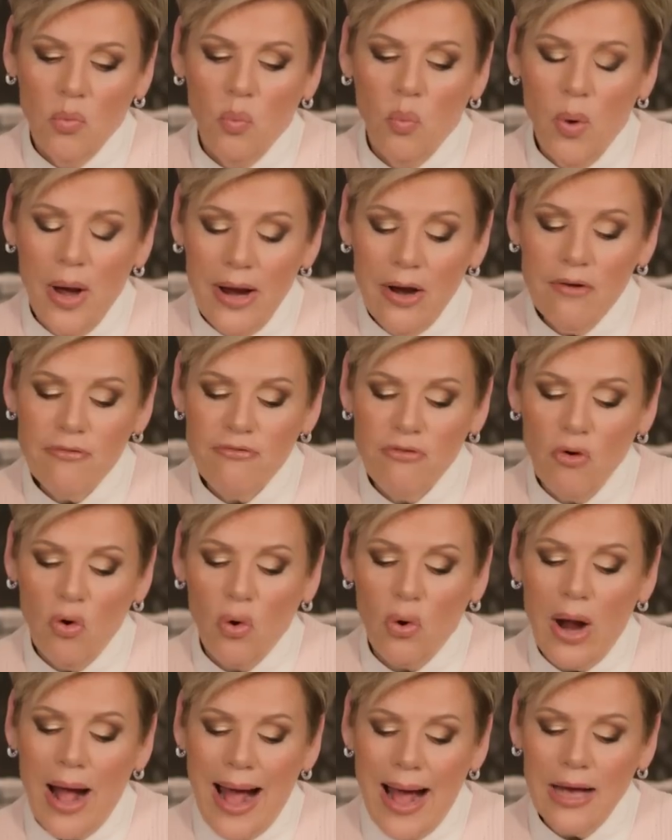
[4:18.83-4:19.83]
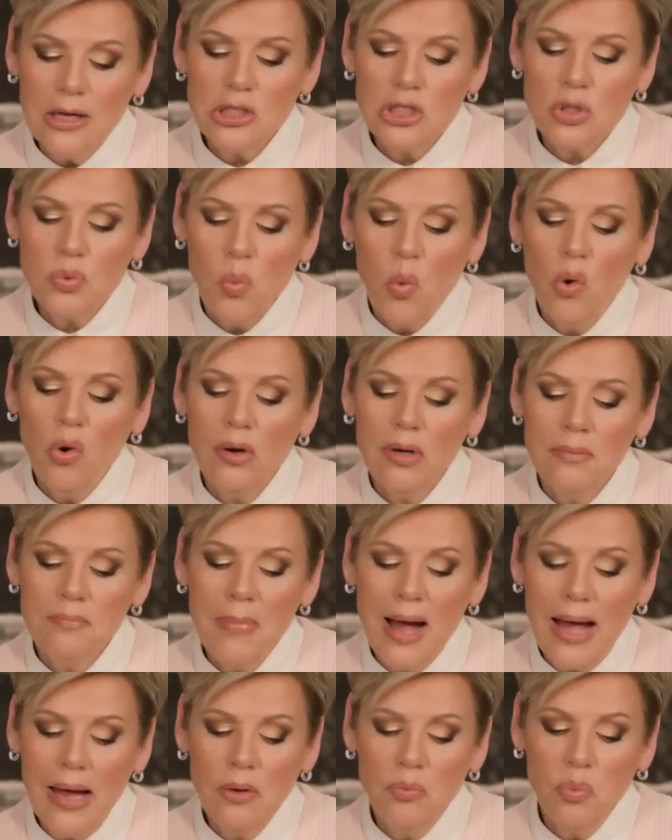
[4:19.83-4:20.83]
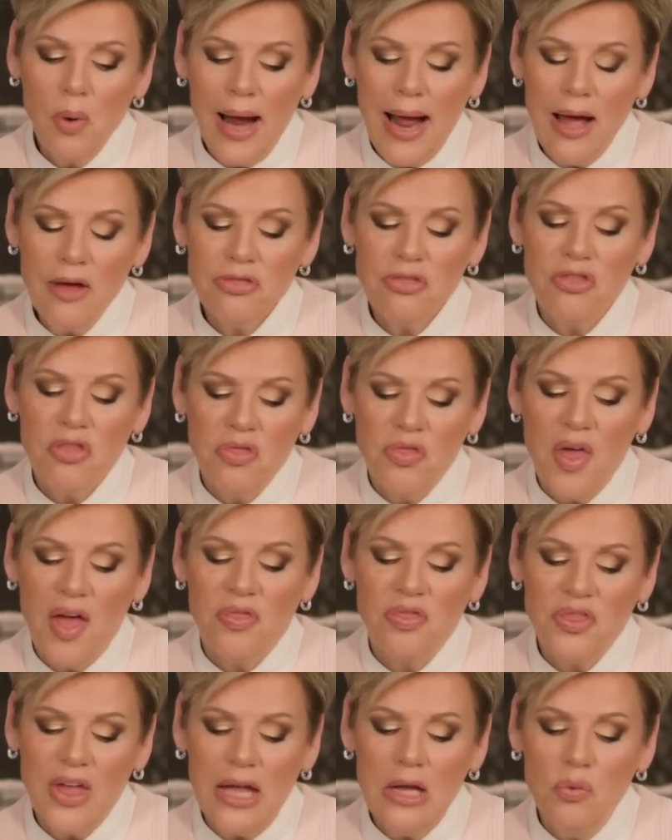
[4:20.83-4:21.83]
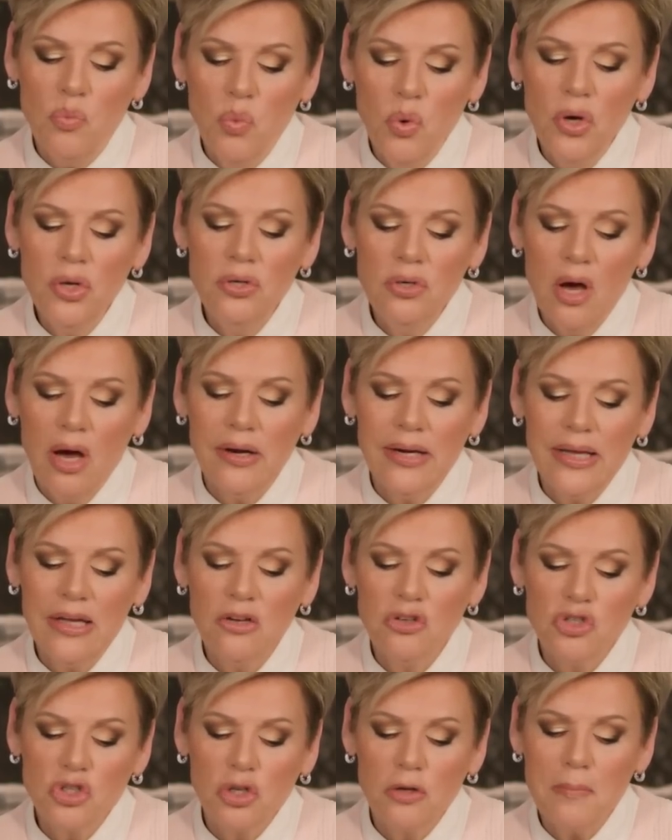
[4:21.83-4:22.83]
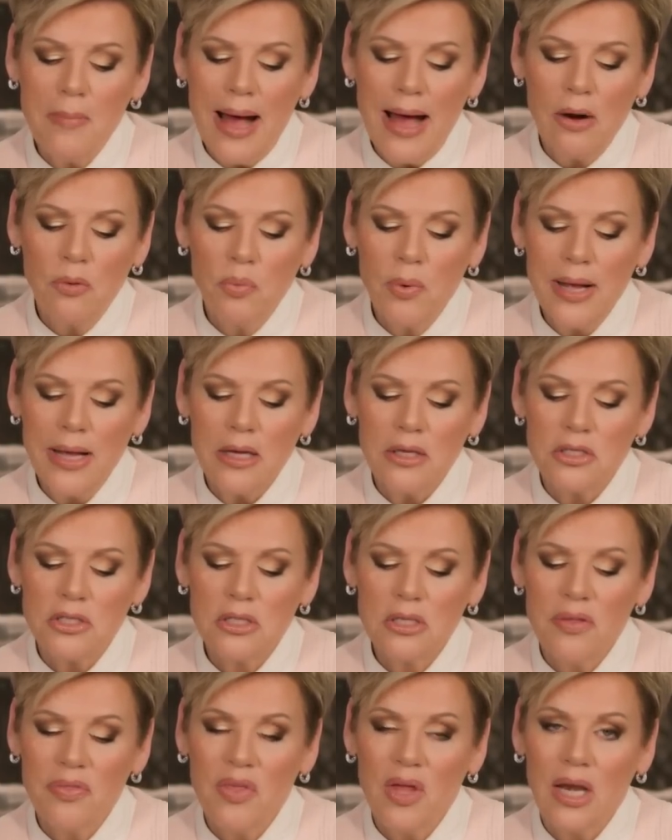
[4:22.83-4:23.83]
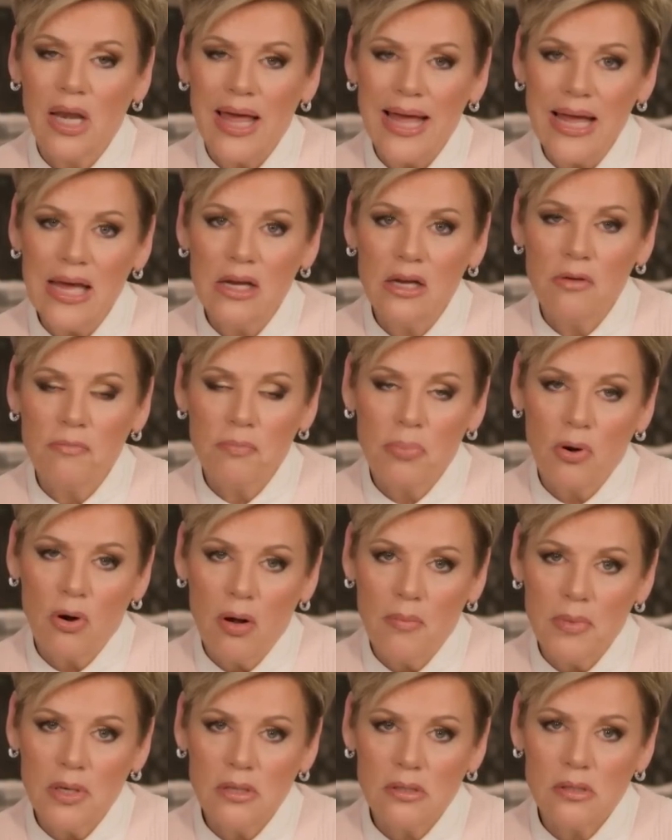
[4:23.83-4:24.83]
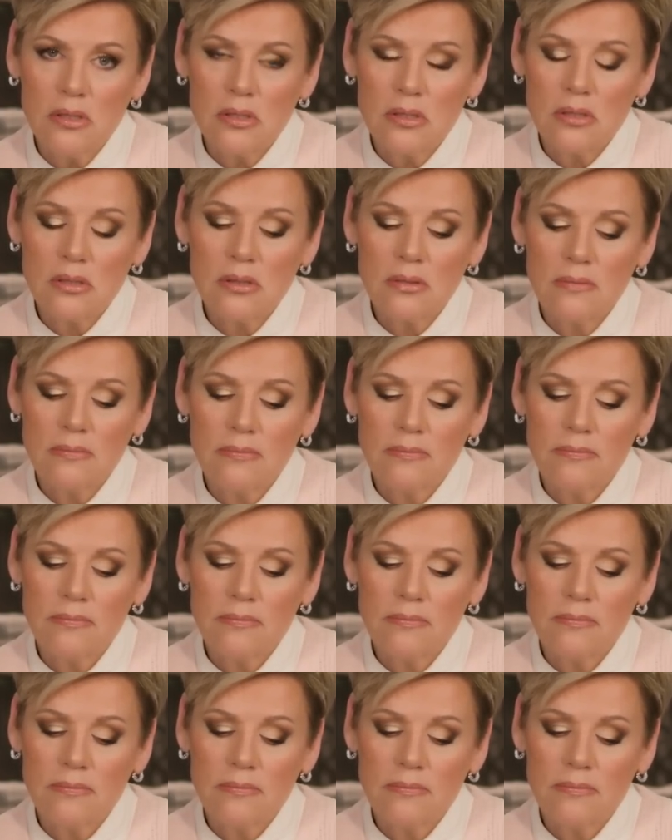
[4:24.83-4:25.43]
Wherefore, I swore in my wrath that they would not enter my rest, the land of promise.